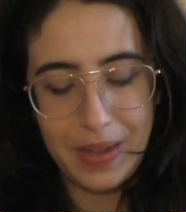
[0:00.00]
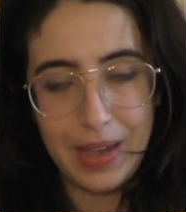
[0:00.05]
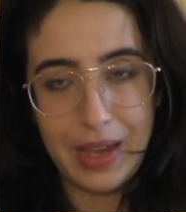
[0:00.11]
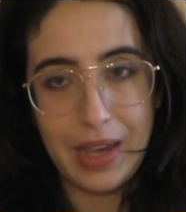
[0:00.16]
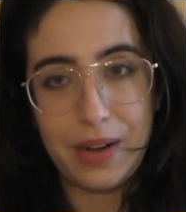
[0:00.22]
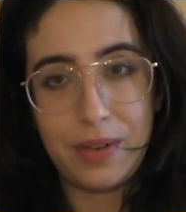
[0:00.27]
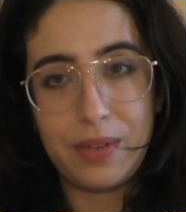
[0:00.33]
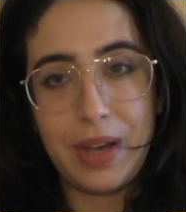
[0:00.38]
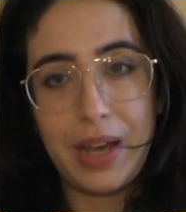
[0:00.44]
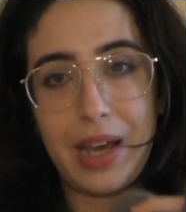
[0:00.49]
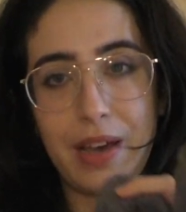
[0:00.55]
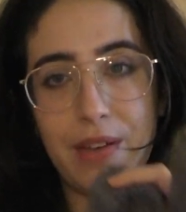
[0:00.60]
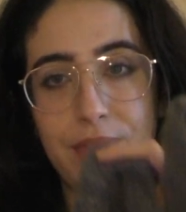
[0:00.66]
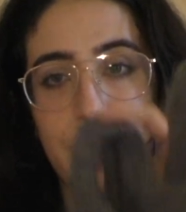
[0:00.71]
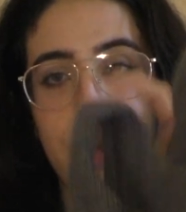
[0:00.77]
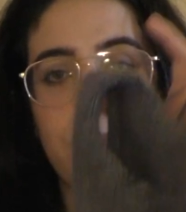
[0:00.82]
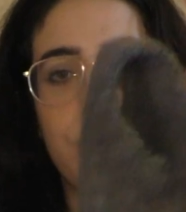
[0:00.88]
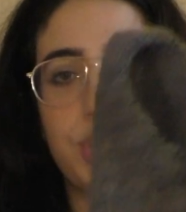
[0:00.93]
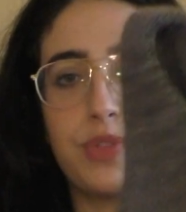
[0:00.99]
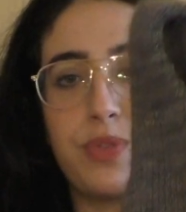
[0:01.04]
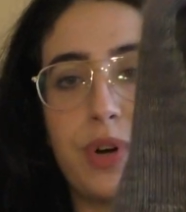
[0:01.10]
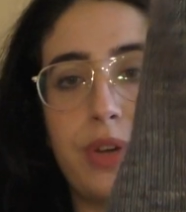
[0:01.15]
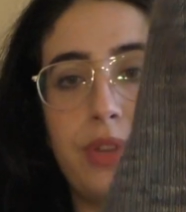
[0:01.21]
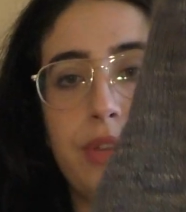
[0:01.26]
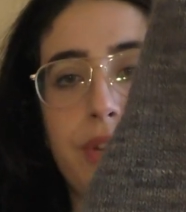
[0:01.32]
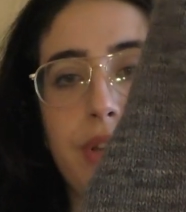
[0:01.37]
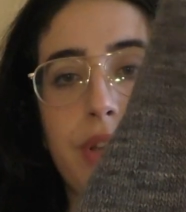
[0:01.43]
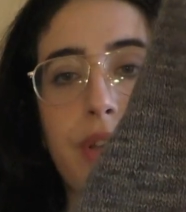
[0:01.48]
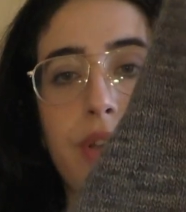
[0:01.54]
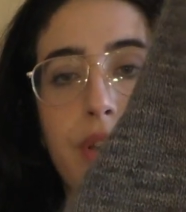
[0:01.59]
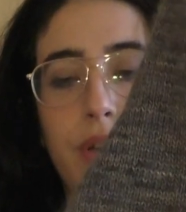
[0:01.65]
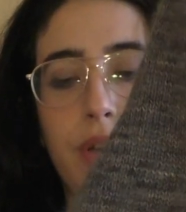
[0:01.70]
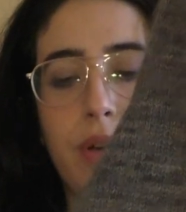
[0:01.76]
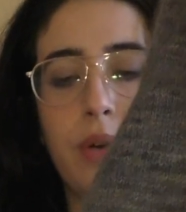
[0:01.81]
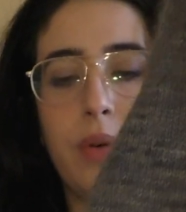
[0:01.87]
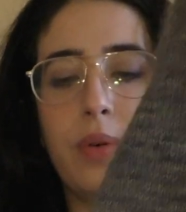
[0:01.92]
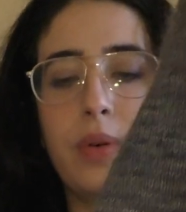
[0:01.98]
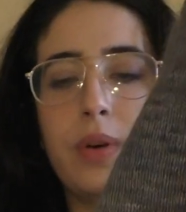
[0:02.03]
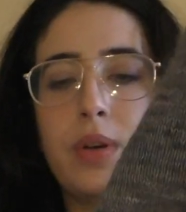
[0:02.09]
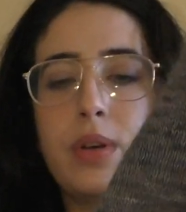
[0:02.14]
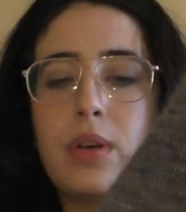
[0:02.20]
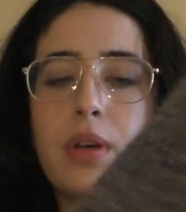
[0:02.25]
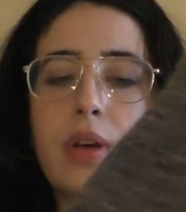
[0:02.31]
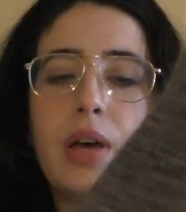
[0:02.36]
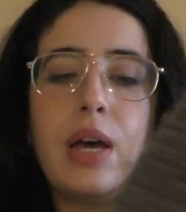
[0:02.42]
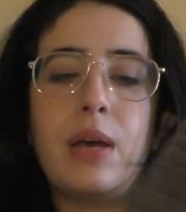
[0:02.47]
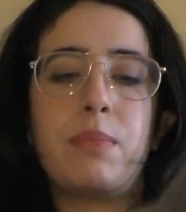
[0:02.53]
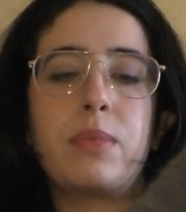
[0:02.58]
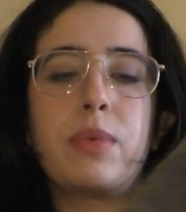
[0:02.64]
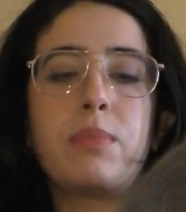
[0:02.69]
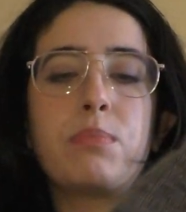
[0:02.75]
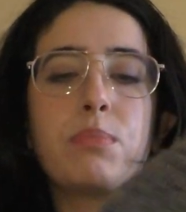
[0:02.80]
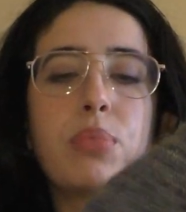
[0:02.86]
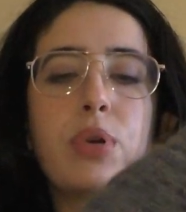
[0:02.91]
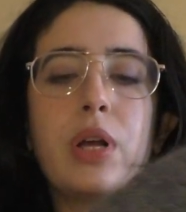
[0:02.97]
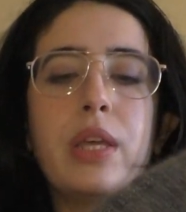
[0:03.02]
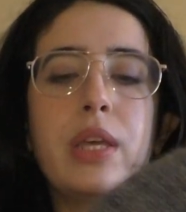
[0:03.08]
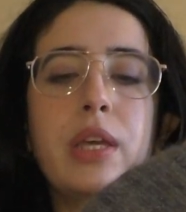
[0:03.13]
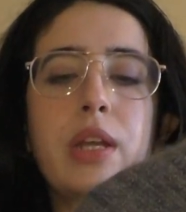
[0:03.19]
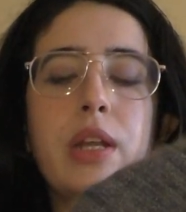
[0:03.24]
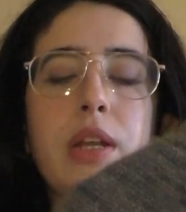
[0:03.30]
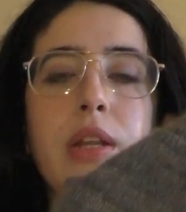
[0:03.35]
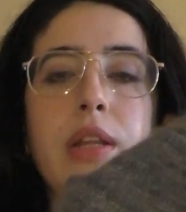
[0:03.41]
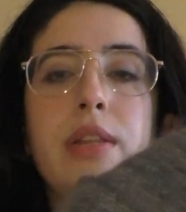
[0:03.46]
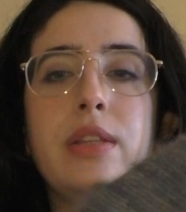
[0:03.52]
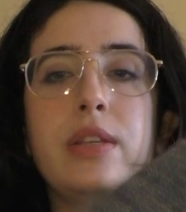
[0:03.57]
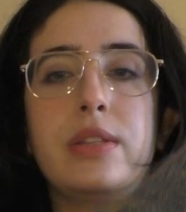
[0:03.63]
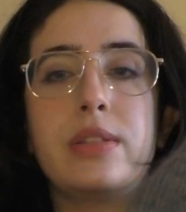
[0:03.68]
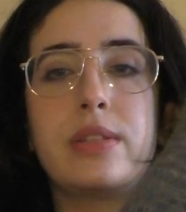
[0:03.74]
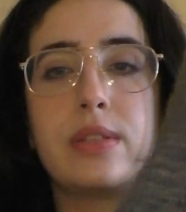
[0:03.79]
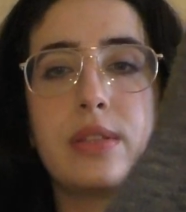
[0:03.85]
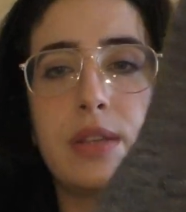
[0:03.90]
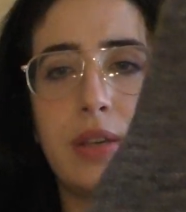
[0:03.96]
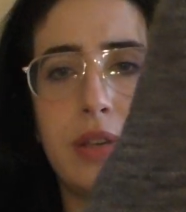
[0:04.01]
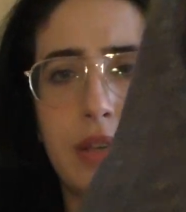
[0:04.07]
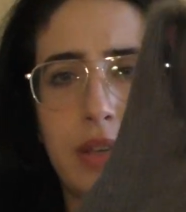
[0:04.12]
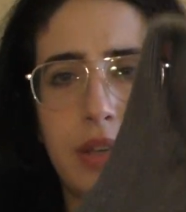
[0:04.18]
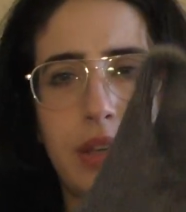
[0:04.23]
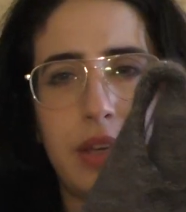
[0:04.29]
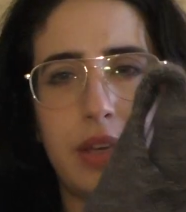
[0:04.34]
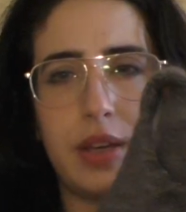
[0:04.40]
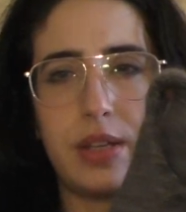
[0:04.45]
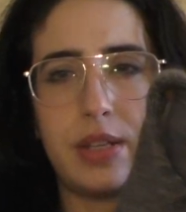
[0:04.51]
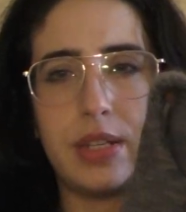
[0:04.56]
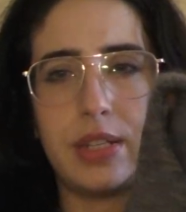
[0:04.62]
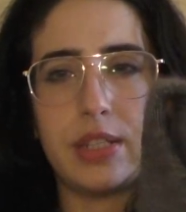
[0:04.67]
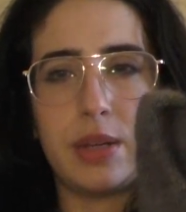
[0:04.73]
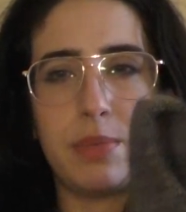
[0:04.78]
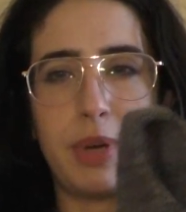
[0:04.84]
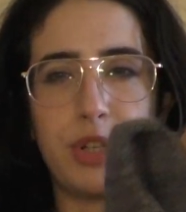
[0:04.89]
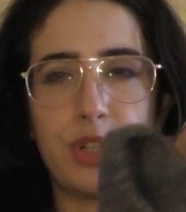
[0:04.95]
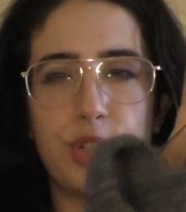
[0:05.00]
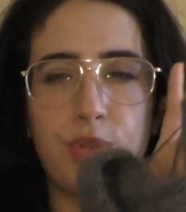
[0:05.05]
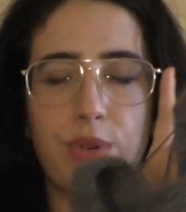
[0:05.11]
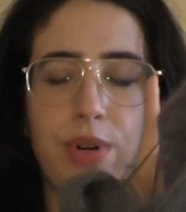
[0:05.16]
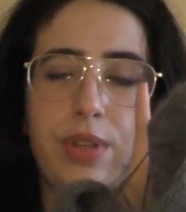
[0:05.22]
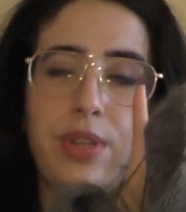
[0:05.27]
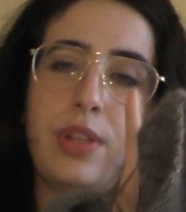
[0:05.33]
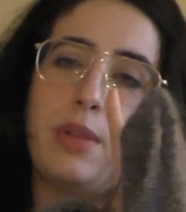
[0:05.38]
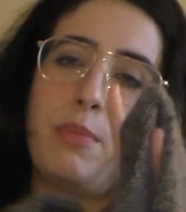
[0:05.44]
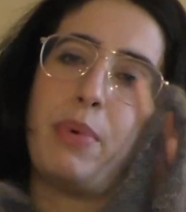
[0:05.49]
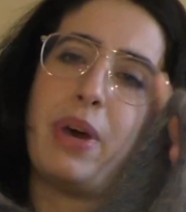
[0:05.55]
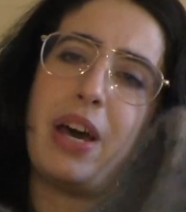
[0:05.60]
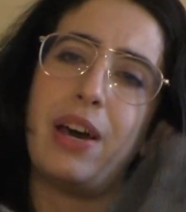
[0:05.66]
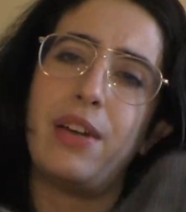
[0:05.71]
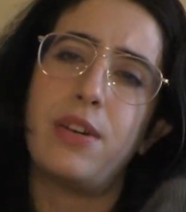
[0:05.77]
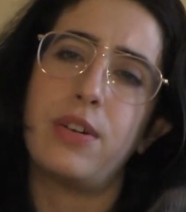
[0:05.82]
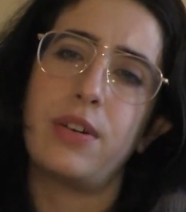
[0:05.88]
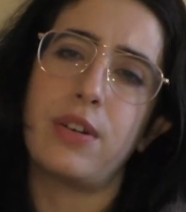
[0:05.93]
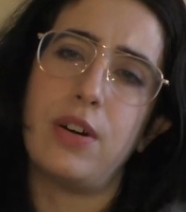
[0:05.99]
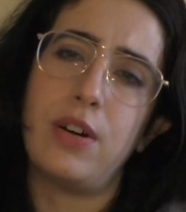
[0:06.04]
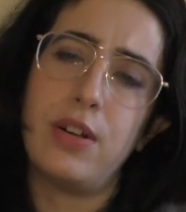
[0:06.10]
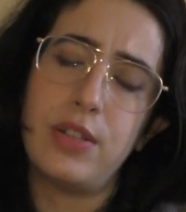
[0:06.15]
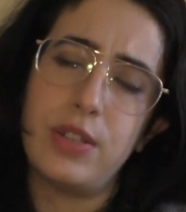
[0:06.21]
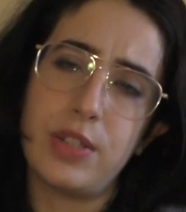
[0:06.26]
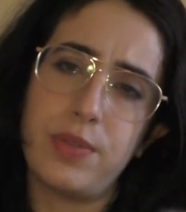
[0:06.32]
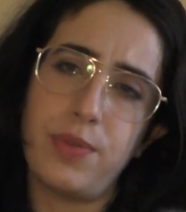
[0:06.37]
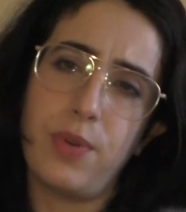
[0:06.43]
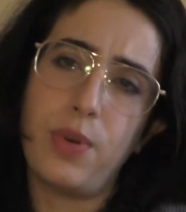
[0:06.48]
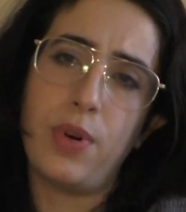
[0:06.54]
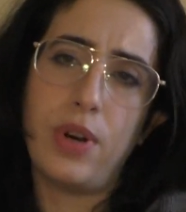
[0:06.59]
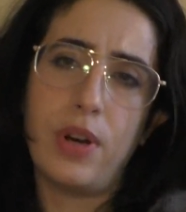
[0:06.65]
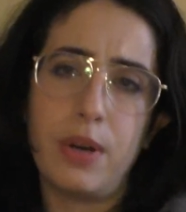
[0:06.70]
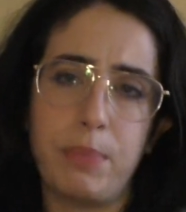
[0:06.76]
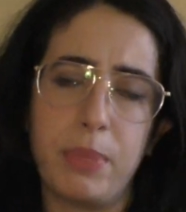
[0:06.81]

I don't have that much farther to go. I'm probably going to knit this a decent amount shorter than the pattern calls for,